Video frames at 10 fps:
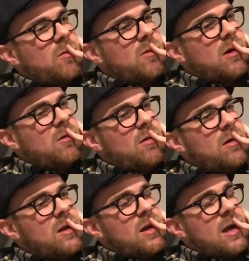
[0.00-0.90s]
Well,
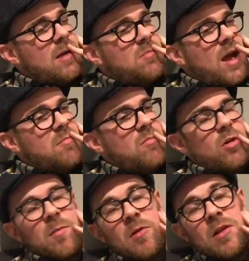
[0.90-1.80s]
I'm
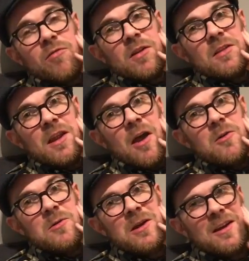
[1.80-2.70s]
all about living in the now,
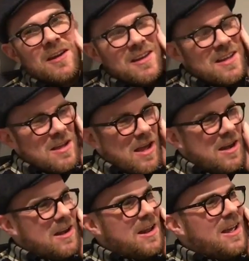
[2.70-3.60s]

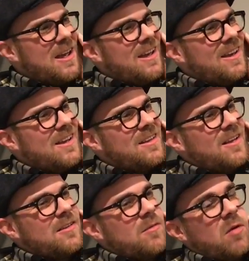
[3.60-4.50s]
and
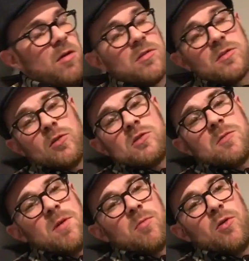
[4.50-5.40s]
there's loads
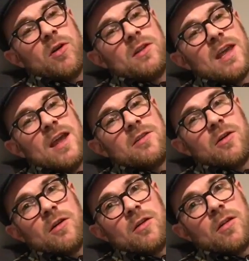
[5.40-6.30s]
of people who are dead who
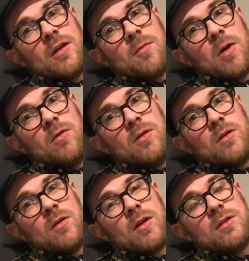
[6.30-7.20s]
I could think about. You
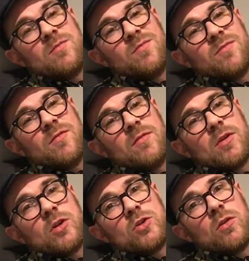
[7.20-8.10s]
know, like
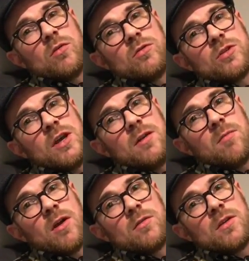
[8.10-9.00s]
John Coltrane,
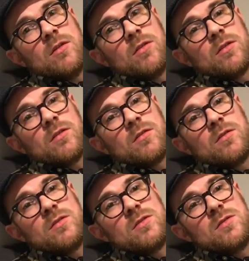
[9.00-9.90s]
Miles Davis,
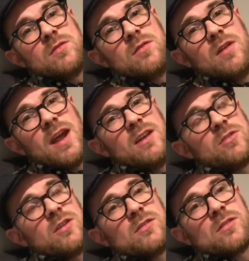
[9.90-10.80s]

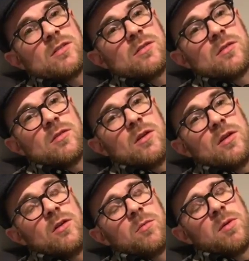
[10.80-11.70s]
Hendrix.
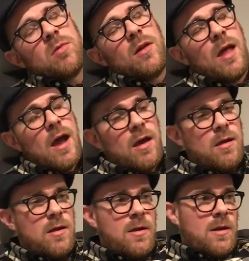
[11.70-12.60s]
You know, people like that.